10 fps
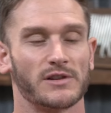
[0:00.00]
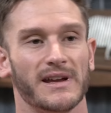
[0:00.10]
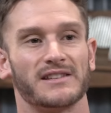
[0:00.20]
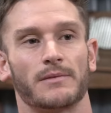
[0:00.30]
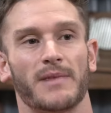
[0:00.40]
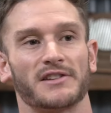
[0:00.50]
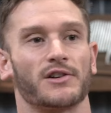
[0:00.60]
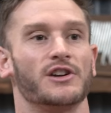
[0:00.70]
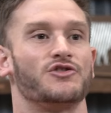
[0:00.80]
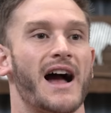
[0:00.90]
which means their muscle
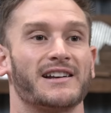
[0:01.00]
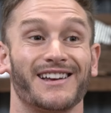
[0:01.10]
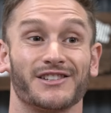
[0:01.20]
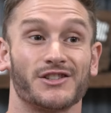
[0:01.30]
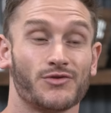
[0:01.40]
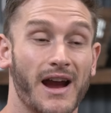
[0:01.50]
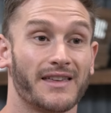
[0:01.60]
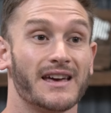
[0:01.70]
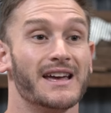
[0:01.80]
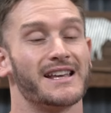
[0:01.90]
contractile
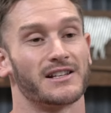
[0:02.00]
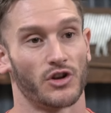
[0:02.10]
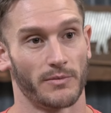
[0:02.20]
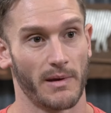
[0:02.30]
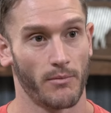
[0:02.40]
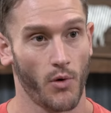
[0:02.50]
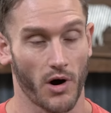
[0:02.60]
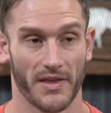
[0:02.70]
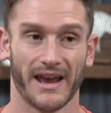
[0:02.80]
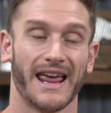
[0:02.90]
strength is a little bit
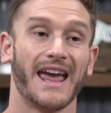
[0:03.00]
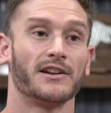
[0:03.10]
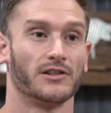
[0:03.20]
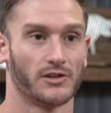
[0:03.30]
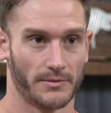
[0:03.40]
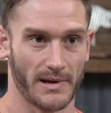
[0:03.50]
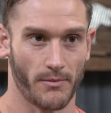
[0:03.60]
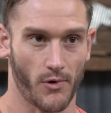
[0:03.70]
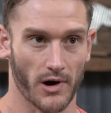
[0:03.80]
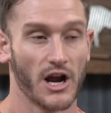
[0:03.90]
more, they can handle a little bit
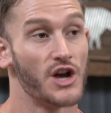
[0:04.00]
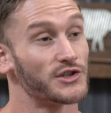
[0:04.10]
more.